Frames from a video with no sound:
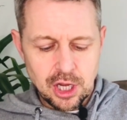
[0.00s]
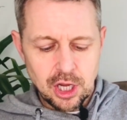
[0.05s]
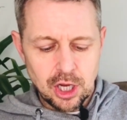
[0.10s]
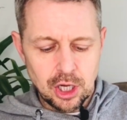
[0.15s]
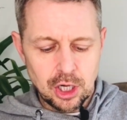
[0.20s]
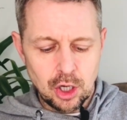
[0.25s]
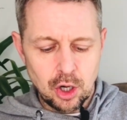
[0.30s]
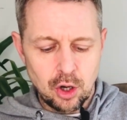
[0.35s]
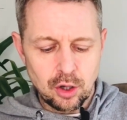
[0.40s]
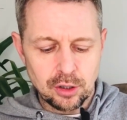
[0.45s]

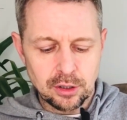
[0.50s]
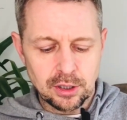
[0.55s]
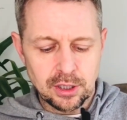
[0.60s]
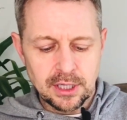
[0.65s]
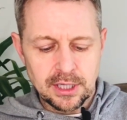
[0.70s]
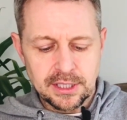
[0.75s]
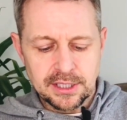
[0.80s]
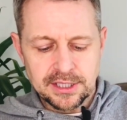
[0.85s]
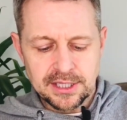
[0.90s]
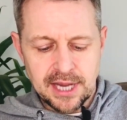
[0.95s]
a long
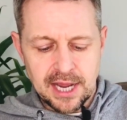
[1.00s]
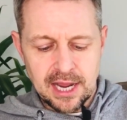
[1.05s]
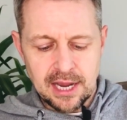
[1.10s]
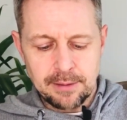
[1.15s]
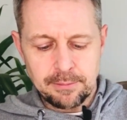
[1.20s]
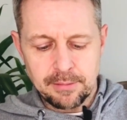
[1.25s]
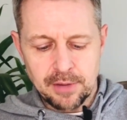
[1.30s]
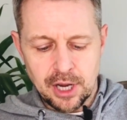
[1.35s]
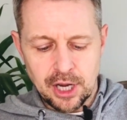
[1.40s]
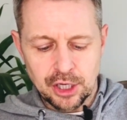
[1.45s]

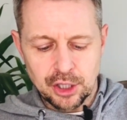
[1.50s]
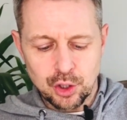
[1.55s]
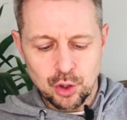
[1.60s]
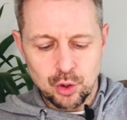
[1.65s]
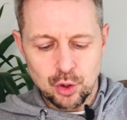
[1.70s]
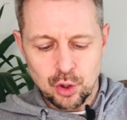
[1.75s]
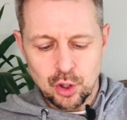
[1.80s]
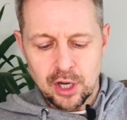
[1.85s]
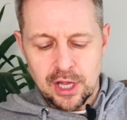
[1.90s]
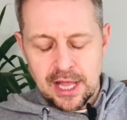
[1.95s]
time
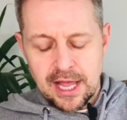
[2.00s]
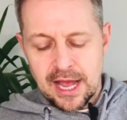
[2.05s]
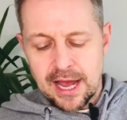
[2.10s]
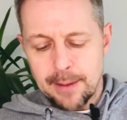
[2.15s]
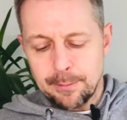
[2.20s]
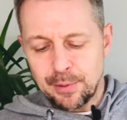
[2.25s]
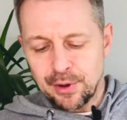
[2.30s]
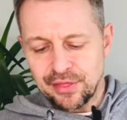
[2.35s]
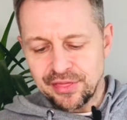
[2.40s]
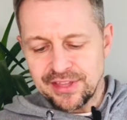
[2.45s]
ago,
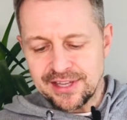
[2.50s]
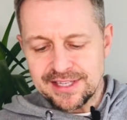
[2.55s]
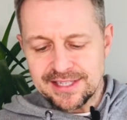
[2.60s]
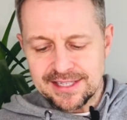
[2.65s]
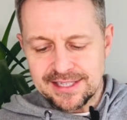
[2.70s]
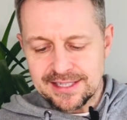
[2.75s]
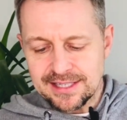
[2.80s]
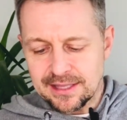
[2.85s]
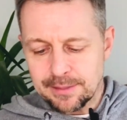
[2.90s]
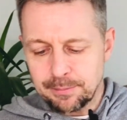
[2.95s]
but this
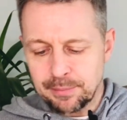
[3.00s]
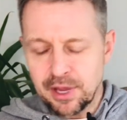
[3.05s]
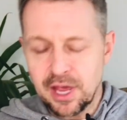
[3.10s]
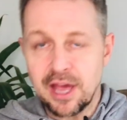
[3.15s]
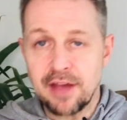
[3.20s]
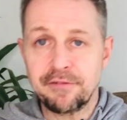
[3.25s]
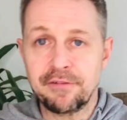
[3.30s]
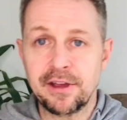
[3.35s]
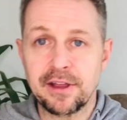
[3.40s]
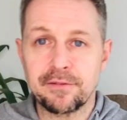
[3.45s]
is the
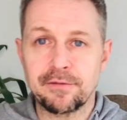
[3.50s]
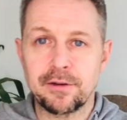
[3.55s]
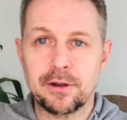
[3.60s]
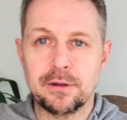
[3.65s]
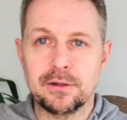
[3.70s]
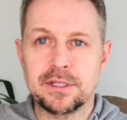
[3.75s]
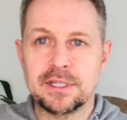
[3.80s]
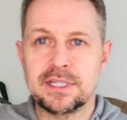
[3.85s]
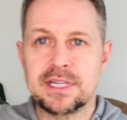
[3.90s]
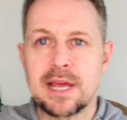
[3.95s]
perfect
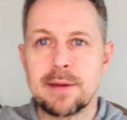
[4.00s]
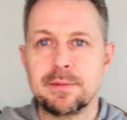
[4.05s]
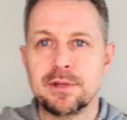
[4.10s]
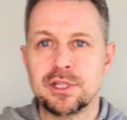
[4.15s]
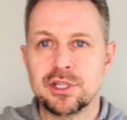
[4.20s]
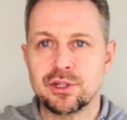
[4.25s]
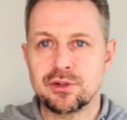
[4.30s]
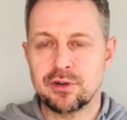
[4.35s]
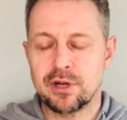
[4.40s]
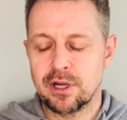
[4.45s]
flute to
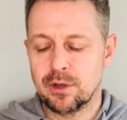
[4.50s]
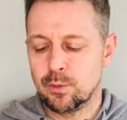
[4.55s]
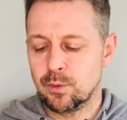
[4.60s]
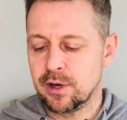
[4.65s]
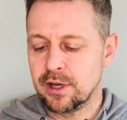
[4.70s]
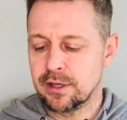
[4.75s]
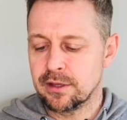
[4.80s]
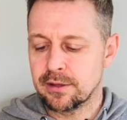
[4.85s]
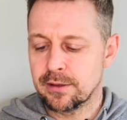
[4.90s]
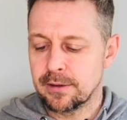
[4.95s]
demonstrate
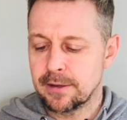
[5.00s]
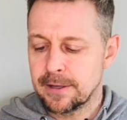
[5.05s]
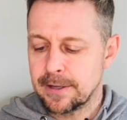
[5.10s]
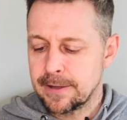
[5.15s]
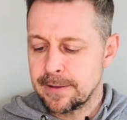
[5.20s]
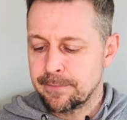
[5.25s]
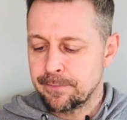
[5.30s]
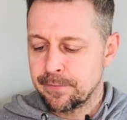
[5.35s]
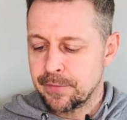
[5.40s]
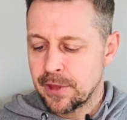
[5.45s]
with.
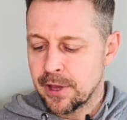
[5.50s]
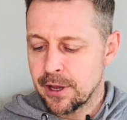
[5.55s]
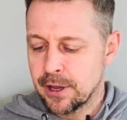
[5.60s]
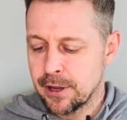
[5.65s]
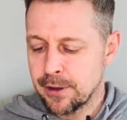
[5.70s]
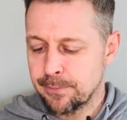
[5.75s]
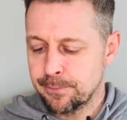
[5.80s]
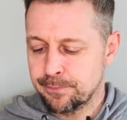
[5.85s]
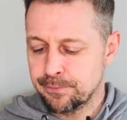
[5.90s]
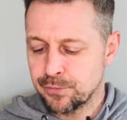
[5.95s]

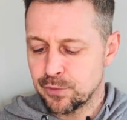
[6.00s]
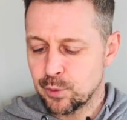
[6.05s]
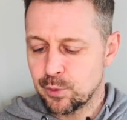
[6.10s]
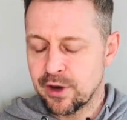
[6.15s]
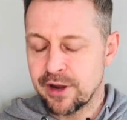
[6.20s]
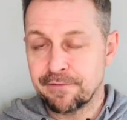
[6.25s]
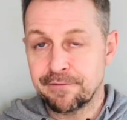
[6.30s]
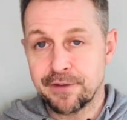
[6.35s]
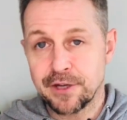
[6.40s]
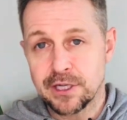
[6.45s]

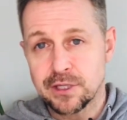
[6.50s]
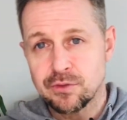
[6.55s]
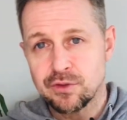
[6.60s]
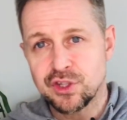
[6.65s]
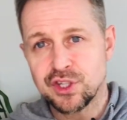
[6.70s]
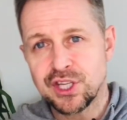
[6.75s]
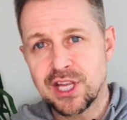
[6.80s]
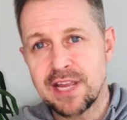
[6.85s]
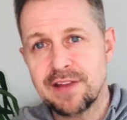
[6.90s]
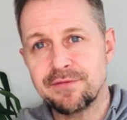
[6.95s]
When I first
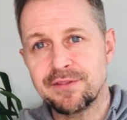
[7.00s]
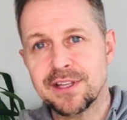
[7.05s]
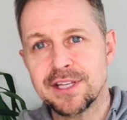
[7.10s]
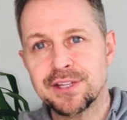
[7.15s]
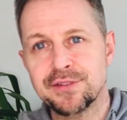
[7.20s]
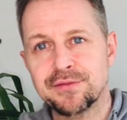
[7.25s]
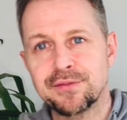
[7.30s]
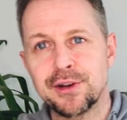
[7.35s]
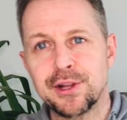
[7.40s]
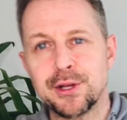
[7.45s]
received
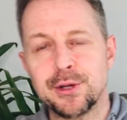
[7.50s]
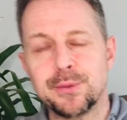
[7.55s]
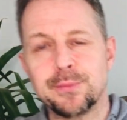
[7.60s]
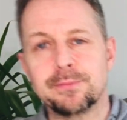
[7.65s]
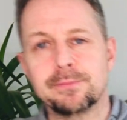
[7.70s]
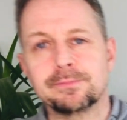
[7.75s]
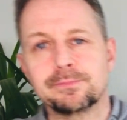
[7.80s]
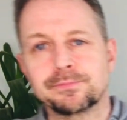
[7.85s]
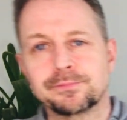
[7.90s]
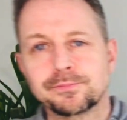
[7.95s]
this flute,
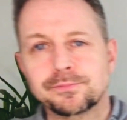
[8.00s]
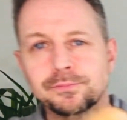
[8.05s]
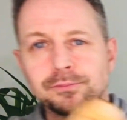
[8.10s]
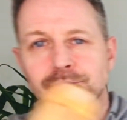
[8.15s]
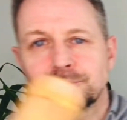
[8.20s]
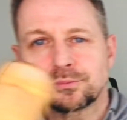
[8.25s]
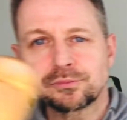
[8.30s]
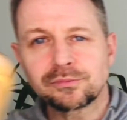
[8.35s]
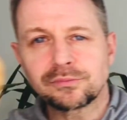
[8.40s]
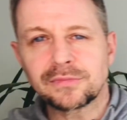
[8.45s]

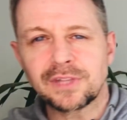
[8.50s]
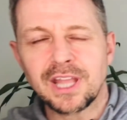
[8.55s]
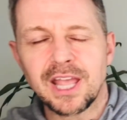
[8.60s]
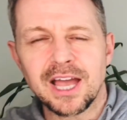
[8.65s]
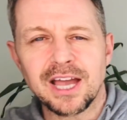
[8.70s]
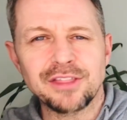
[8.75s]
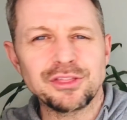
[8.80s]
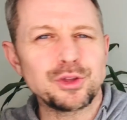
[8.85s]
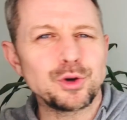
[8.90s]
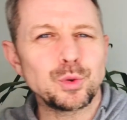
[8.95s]

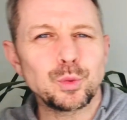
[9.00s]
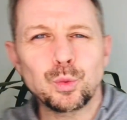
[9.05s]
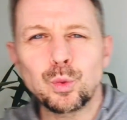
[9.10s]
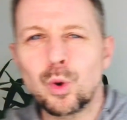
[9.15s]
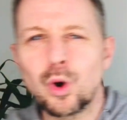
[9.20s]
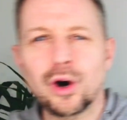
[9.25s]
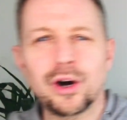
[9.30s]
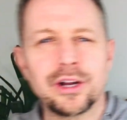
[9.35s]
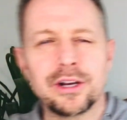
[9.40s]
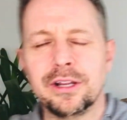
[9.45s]
I thought,
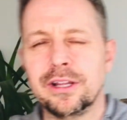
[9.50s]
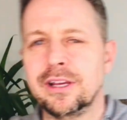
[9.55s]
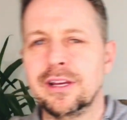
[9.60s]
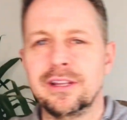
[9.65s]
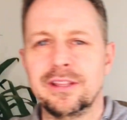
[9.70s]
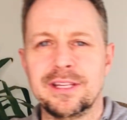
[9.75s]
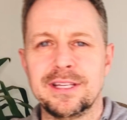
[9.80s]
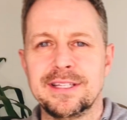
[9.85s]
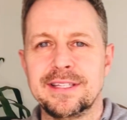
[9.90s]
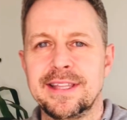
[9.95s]
what on
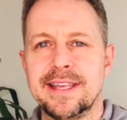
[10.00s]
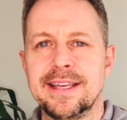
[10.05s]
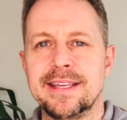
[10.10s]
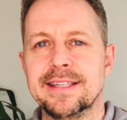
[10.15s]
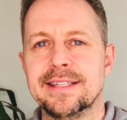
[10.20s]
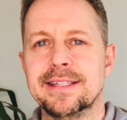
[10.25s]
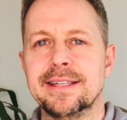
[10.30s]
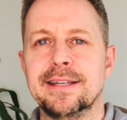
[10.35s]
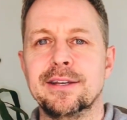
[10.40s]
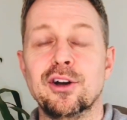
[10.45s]
earth is
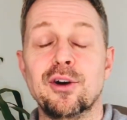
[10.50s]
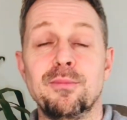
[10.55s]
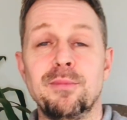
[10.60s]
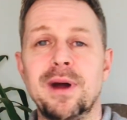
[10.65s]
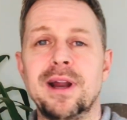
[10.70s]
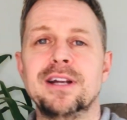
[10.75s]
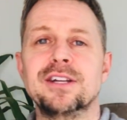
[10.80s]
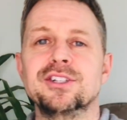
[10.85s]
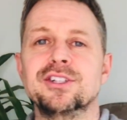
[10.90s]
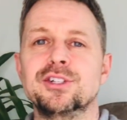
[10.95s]
this in
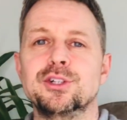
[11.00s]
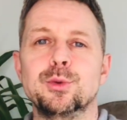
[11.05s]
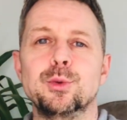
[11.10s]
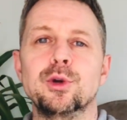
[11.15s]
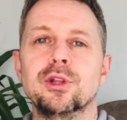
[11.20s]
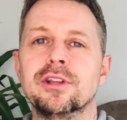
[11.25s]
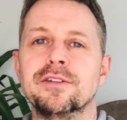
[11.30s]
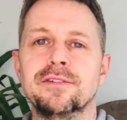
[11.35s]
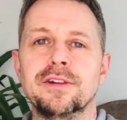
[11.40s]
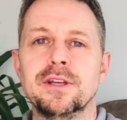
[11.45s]
comparison to
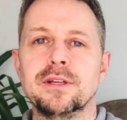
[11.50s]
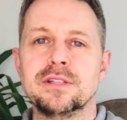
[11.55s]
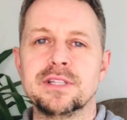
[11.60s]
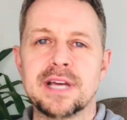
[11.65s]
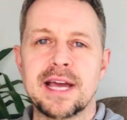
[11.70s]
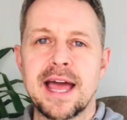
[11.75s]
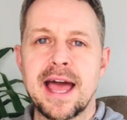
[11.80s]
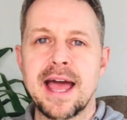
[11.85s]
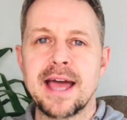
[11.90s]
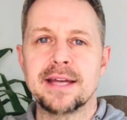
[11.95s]
all the flutes
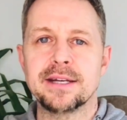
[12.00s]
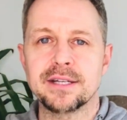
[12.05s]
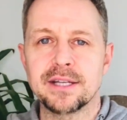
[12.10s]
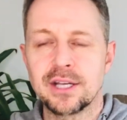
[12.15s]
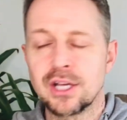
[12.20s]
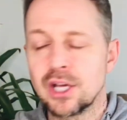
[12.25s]
I had?